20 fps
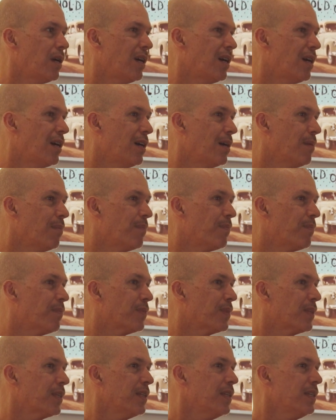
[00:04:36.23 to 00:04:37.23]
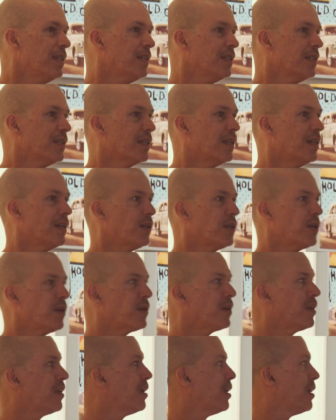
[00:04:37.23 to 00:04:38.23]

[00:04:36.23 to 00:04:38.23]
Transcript: Um, yeah, I don't.